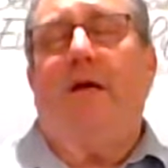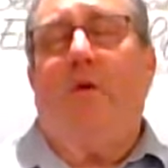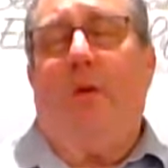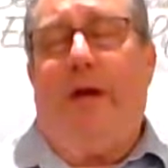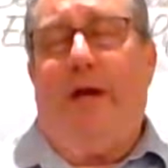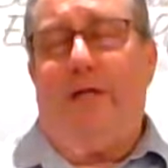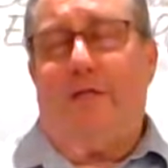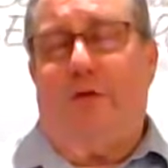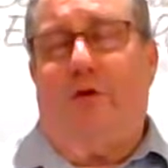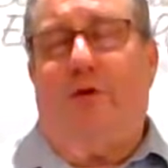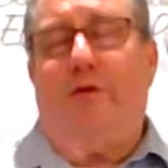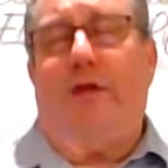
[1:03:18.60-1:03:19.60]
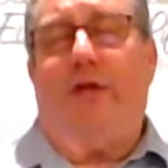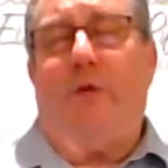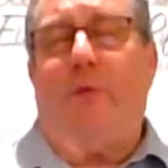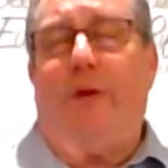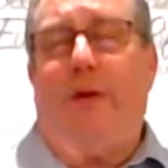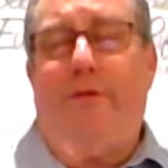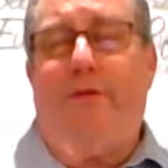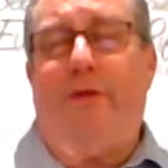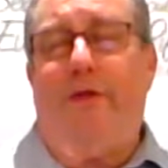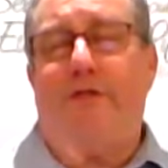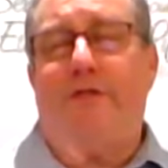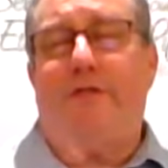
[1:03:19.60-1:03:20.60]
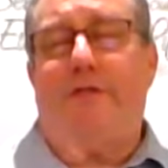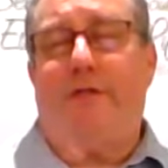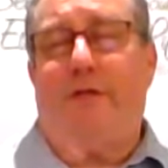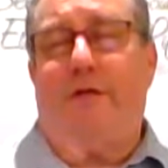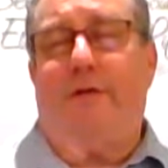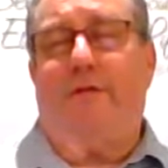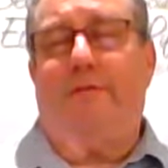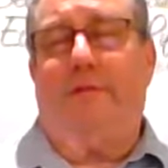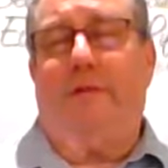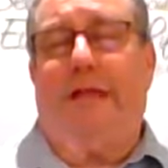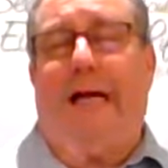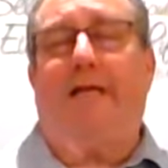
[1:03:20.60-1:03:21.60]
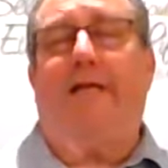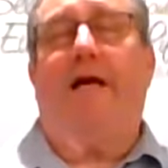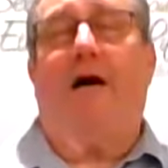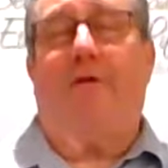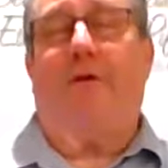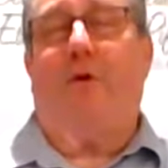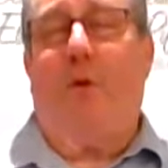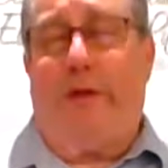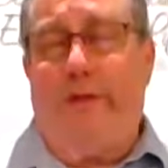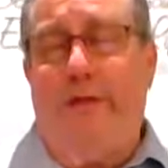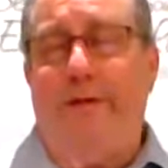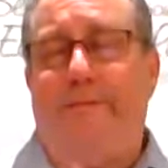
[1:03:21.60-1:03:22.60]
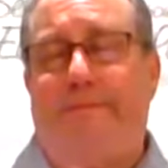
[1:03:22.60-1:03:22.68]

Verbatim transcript: We ask, Lord, that you would end this uh, lockdown quickly